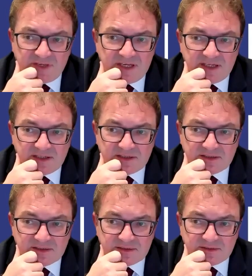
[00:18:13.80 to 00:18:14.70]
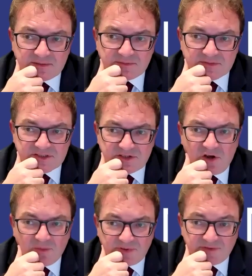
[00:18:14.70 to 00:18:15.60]
convenient
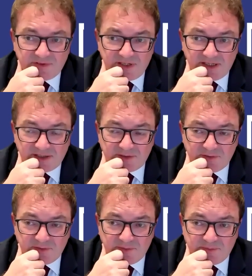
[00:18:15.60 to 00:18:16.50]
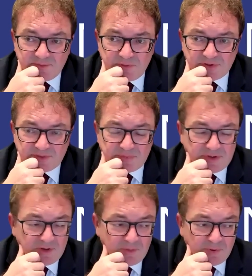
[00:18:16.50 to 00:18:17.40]
stop, if you like, or point
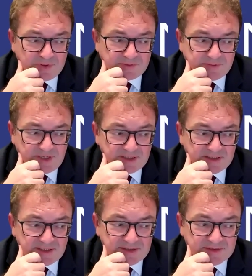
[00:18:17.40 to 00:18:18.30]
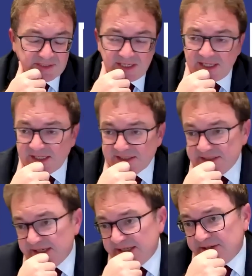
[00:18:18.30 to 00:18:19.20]
of practice
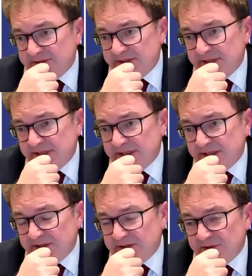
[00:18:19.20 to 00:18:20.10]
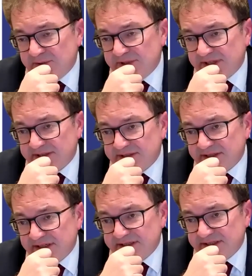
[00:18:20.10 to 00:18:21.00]
as to how the court would
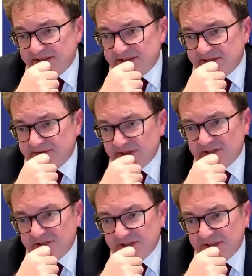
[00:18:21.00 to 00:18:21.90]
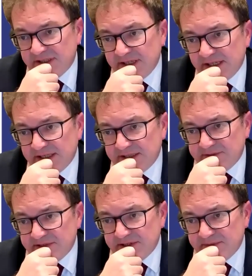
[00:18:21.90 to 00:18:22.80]
exercise its discretion.
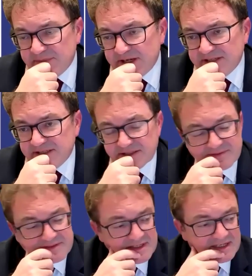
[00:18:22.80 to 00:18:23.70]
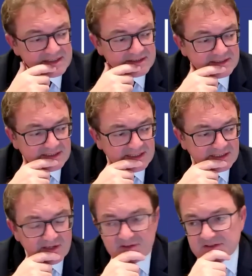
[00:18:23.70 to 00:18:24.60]
And there was no basis for saying that
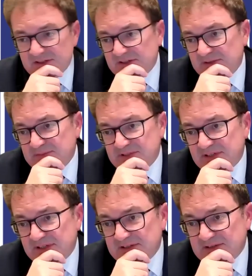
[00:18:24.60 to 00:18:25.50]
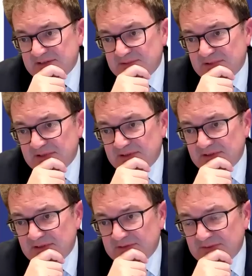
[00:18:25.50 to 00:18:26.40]
in no circumstances would
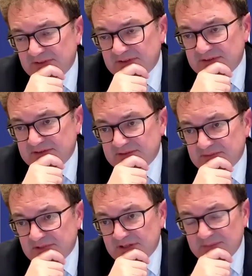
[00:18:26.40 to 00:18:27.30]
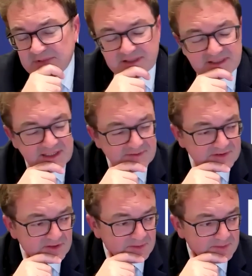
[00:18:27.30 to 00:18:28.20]
a funder's liability
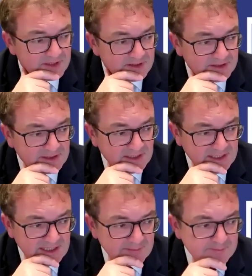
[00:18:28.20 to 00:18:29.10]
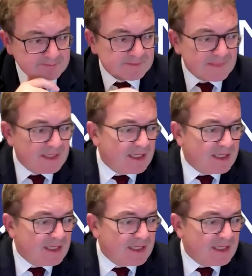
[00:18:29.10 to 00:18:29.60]
ever top the Arkin cap.